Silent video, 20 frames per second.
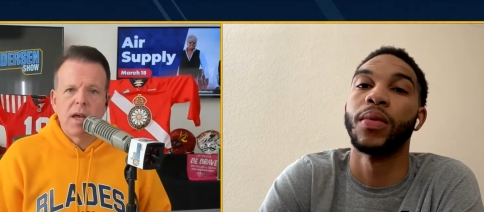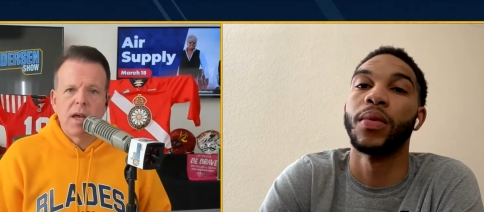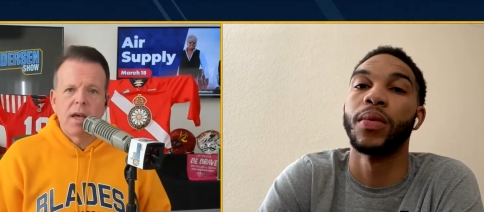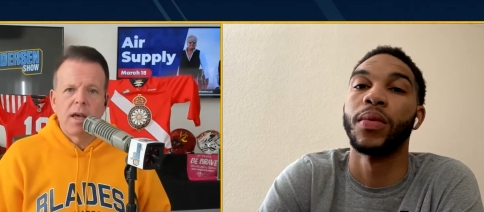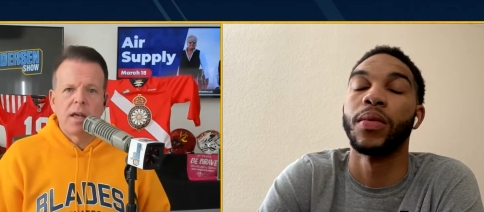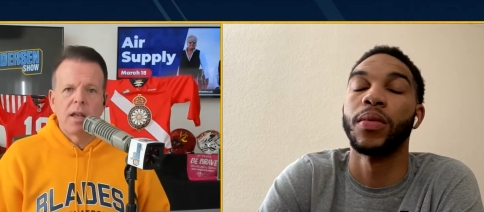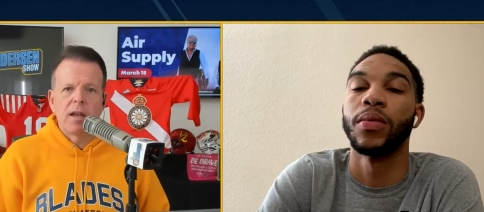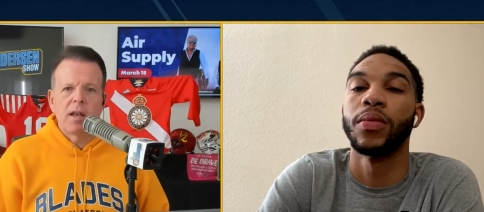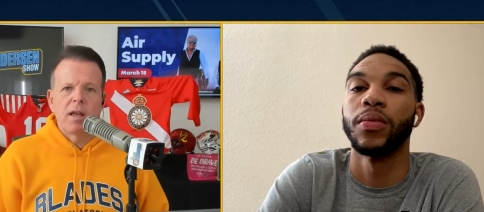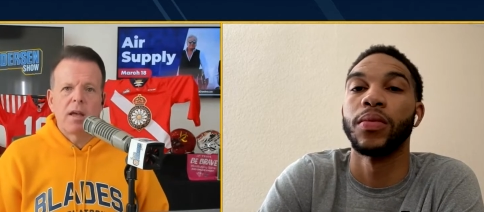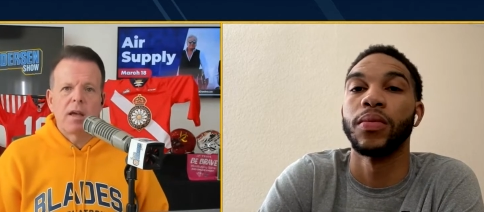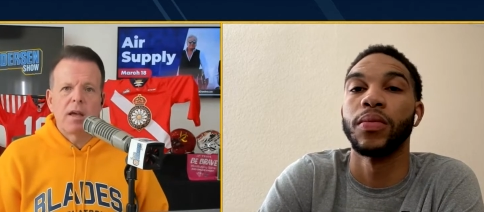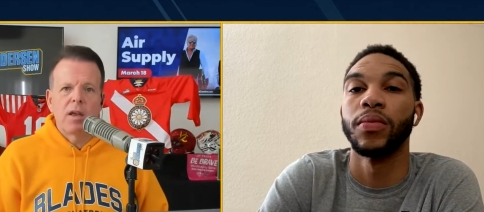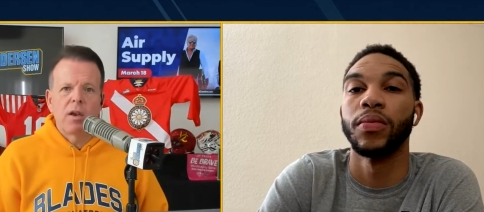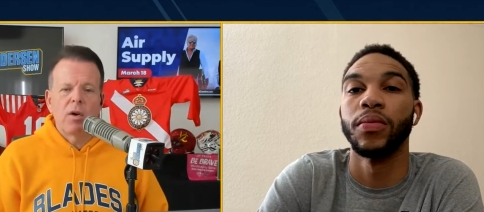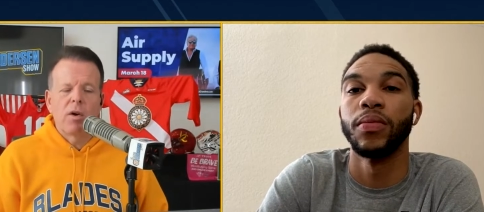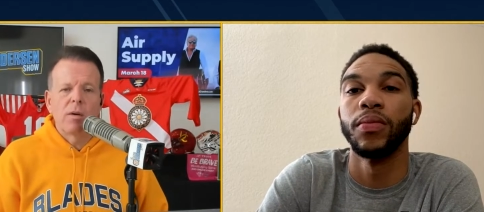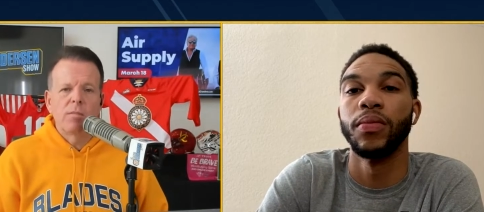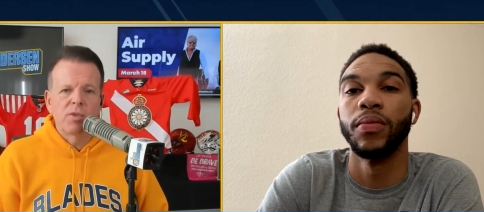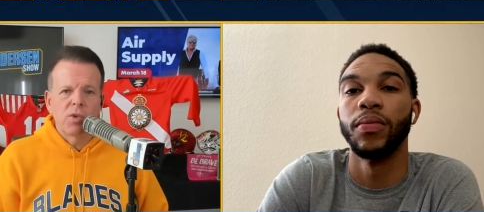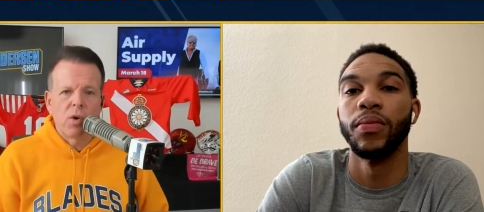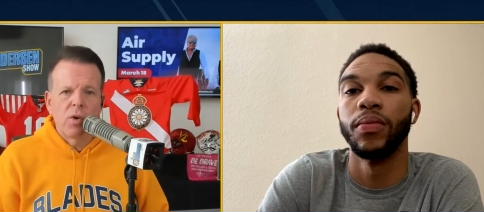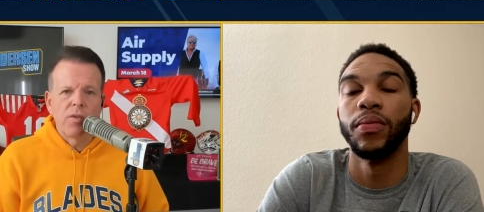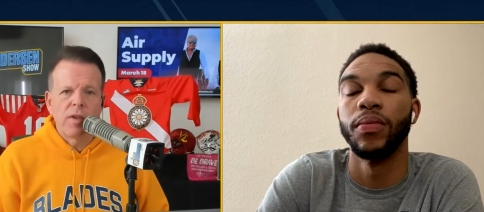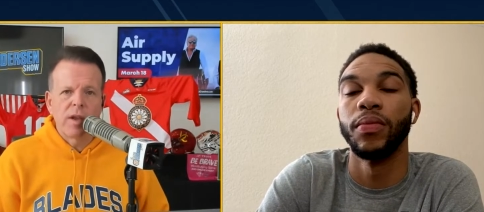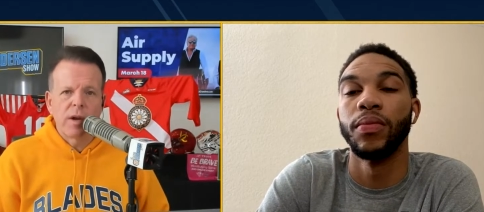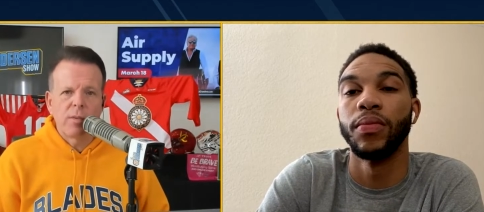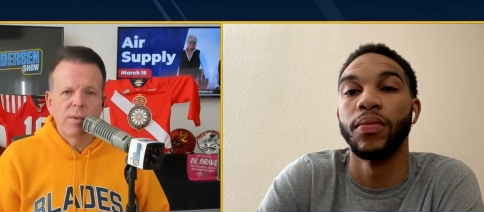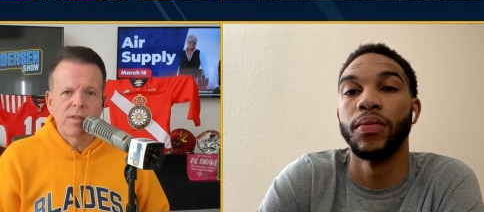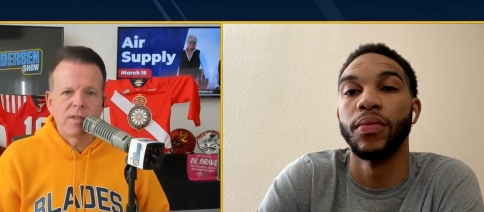Speaker 1: and uh, you know I'm
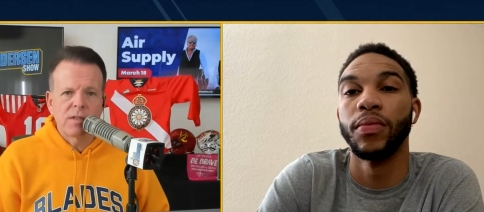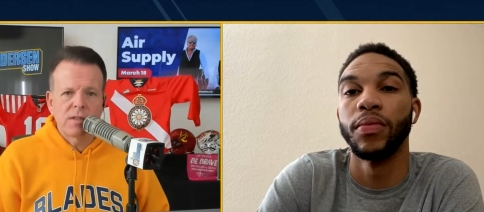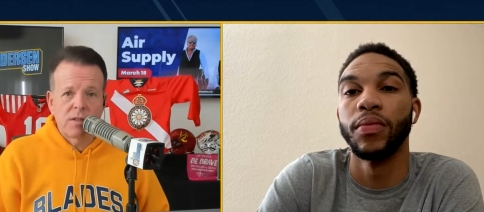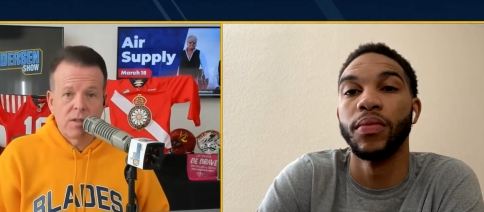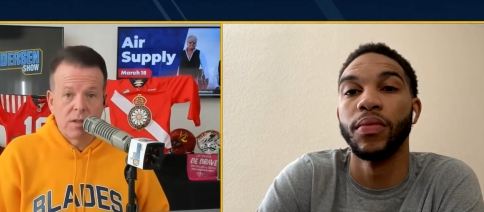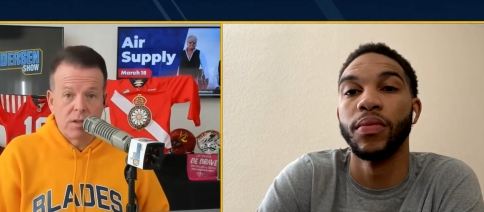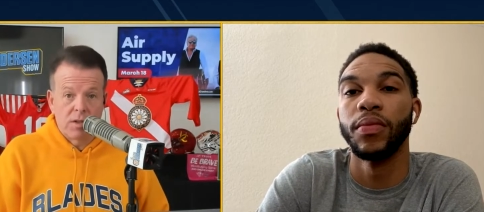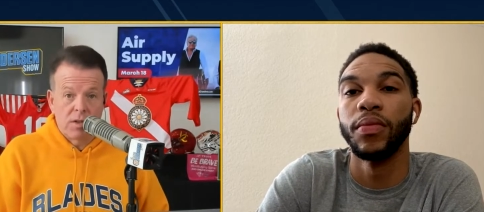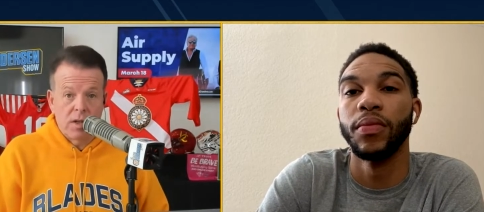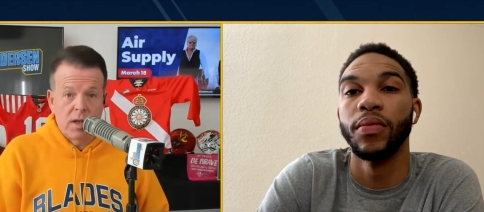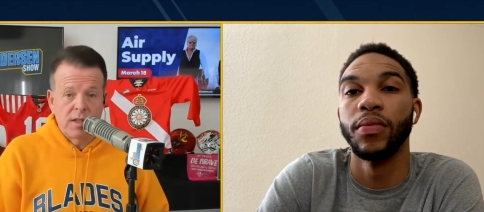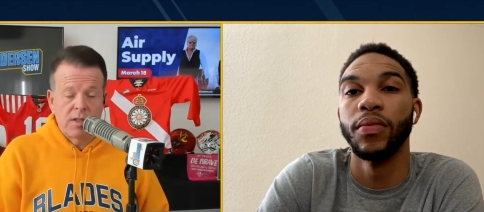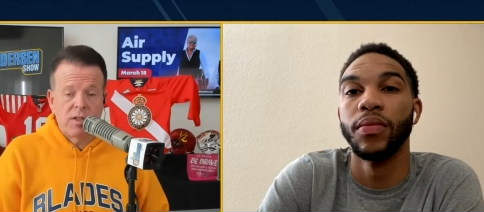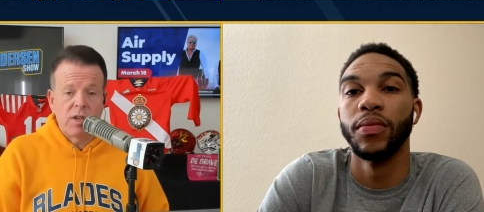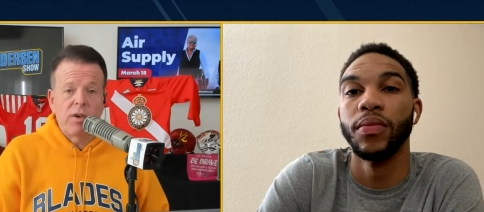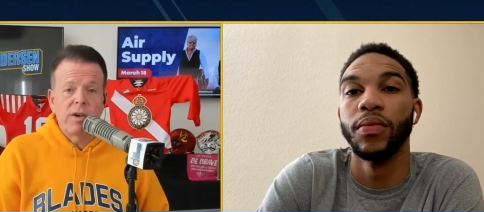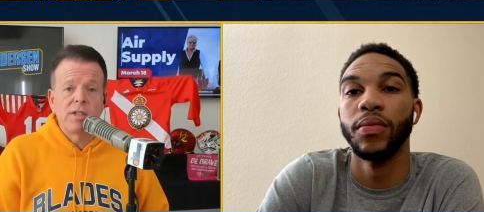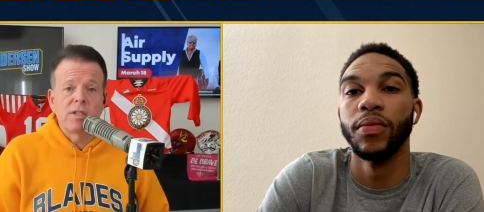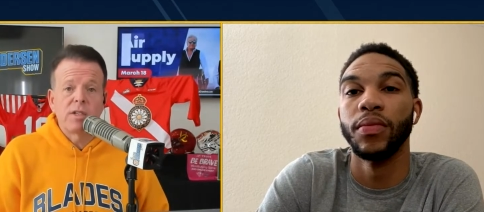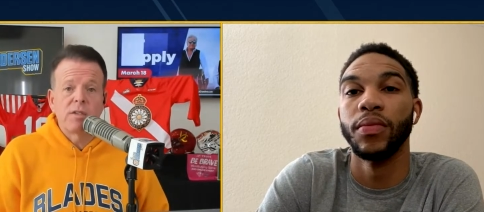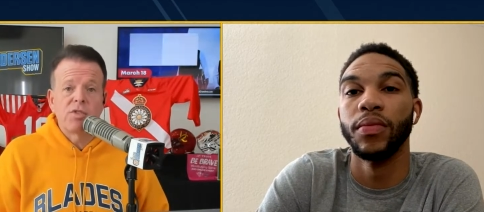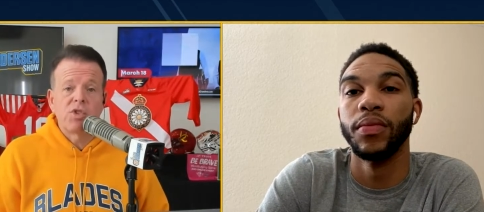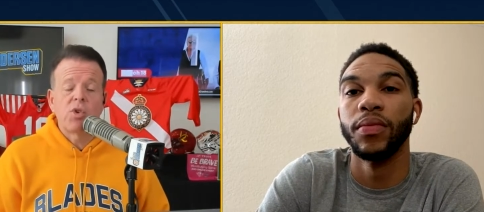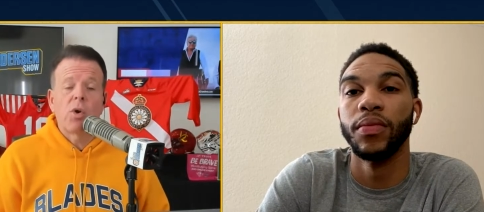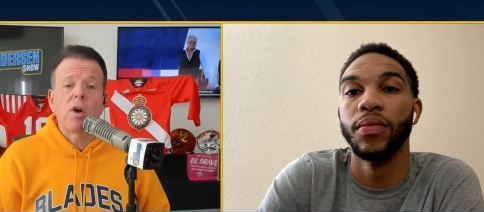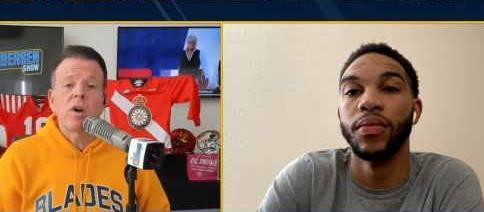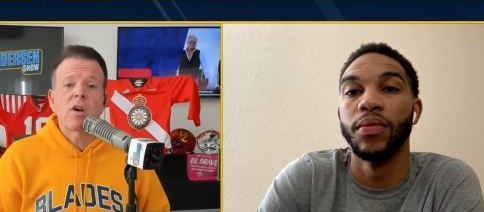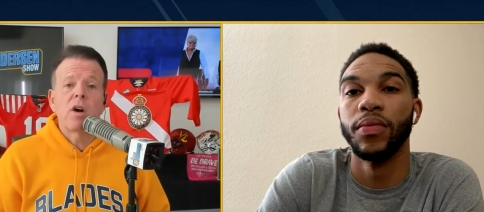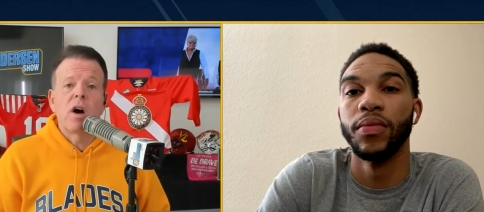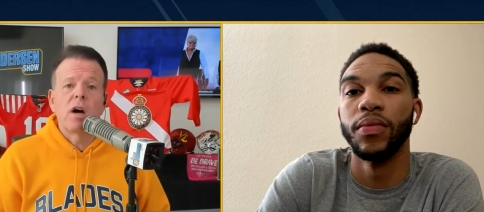told that it was a series of
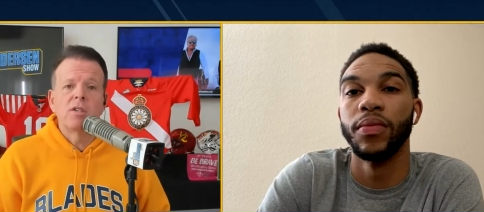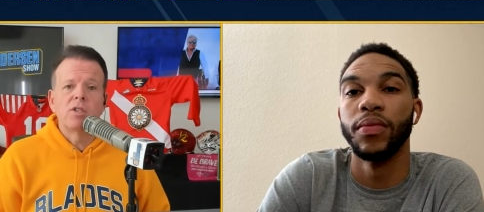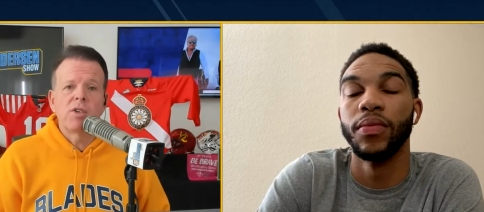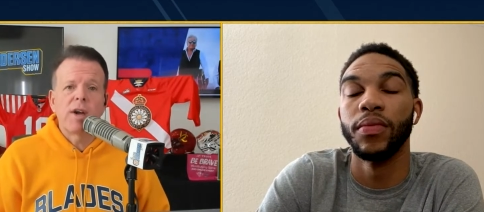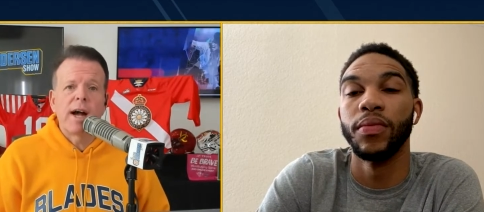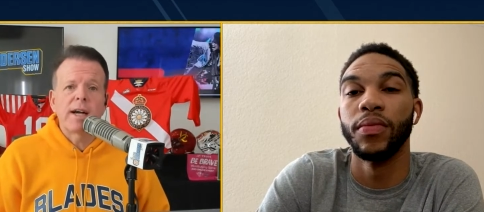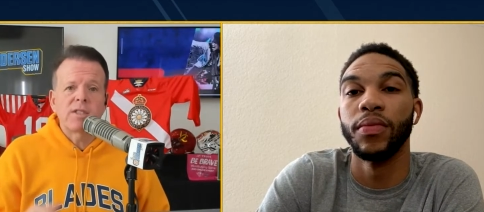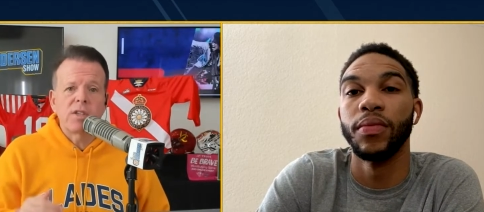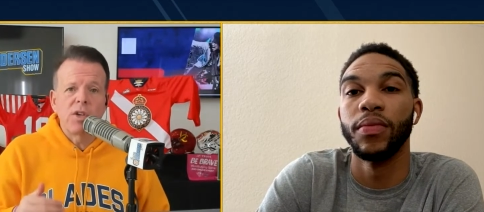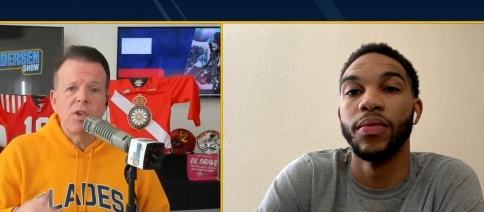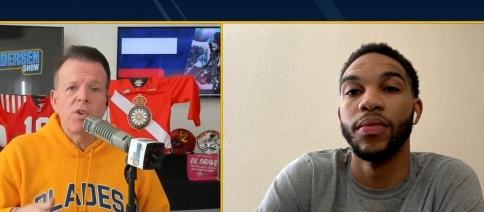short contracts that